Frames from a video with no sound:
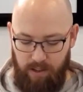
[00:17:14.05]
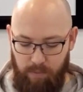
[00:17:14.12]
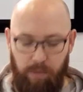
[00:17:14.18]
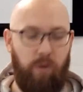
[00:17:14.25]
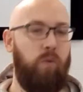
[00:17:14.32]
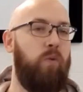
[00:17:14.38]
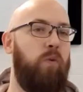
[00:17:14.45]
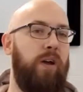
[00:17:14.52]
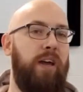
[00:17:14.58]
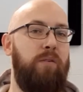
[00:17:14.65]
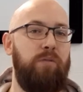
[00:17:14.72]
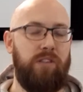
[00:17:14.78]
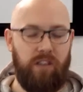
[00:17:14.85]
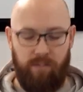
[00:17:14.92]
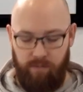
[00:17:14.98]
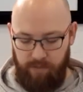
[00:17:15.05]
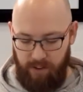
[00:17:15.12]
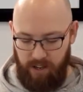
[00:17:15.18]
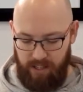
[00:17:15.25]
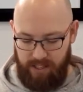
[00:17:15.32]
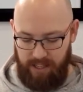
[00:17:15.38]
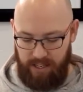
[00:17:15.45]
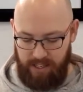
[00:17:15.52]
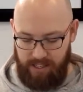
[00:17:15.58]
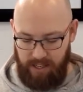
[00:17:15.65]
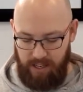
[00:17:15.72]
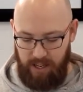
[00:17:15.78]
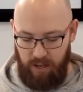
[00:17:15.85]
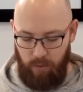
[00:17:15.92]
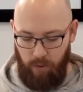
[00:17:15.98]
But he was converted
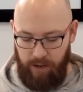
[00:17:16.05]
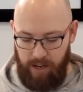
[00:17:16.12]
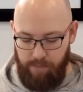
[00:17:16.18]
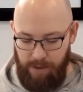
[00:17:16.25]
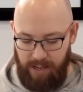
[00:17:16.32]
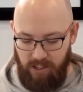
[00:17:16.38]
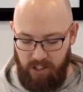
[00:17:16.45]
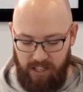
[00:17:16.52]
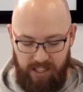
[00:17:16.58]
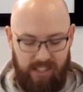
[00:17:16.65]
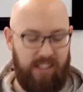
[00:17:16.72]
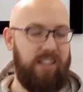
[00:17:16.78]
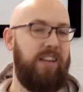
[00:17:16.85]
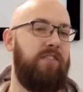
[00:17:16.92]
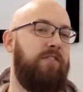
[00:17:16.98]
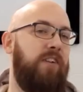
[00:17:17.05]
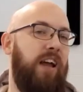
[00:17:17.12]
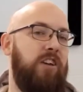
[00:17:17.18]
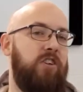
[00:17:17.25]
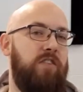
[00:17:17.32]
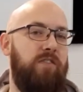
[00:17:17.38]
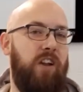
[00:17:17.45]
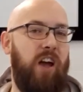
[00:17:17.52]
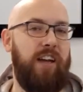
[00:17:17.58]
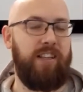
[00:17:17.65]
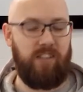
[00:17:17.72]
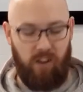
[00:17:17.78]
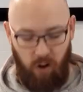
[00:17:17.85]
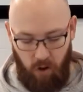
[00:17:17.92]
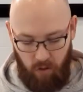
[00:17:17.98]
when he met Jesus in a flash of light
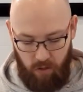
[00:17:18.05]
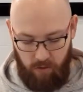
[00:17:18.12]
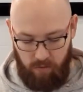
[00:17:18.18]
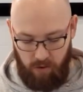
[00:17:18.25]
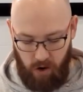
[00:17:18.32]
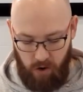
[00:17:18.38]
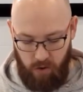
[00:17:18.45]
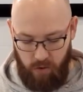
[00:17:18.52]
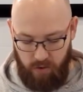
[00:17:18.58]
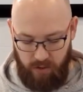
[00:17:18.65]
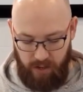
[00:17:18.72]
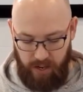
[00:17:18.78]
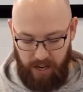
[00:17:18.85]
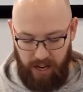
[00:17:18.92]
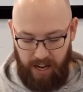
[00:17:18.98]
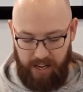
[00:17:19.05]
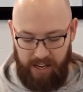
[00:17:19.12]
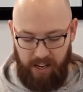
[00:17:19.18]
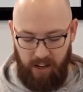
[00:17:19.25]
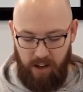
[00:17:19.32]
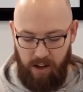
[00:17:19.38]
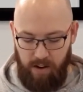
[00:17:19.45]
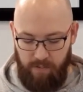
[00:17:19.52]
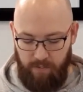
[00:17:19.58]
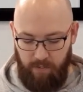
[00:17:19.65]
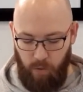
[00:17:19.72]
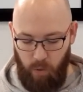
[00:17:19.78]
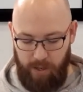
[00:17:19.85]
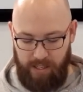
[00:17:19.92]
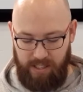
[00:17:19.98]
on the road and he heard a
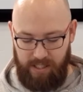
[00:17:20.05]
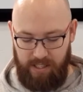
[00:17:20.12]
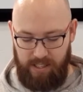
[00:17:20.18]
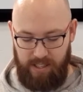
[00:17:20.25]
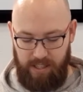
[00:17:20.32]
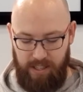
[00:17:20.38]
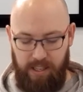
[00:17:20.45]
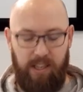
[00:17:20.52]
voice,